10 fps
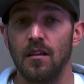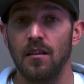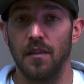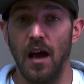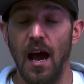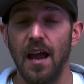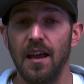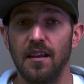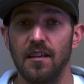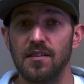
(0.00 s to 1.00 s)
The hide
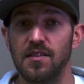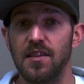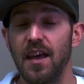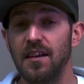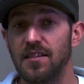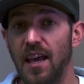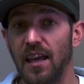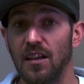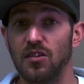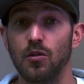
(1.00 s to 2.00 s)
is then
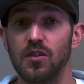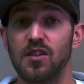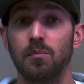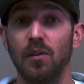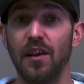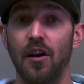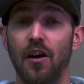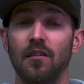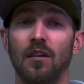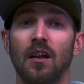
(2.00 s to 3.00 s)
taken to a
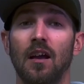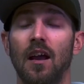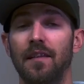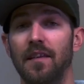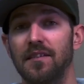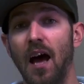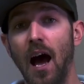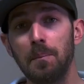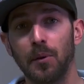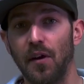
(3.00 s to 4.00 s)
splitter, and the
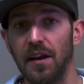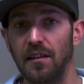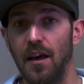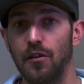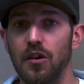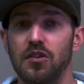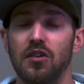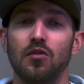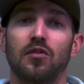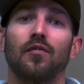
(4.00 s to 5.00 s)
top grain leather is
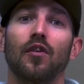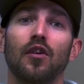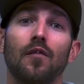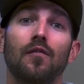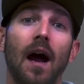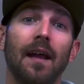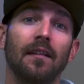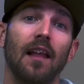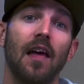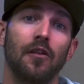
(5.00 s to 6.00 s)
used for your fine
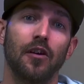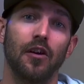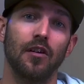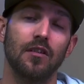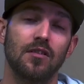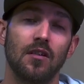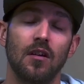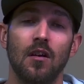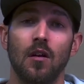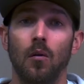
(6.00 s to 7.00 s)
leather goods,
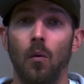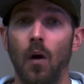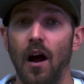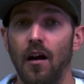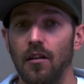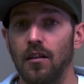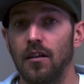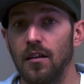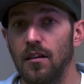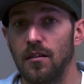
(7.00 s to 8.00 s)
while
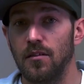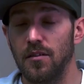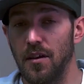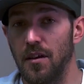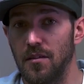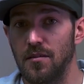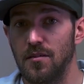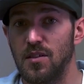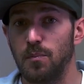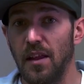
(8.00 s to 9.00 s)
the
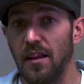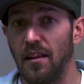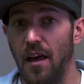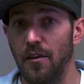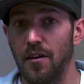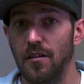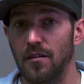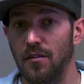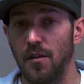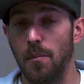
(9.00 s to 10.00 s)
split leather,
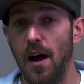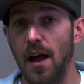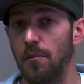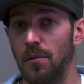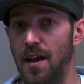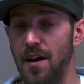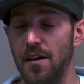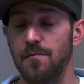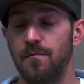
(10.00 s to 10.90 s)
the bottom layer,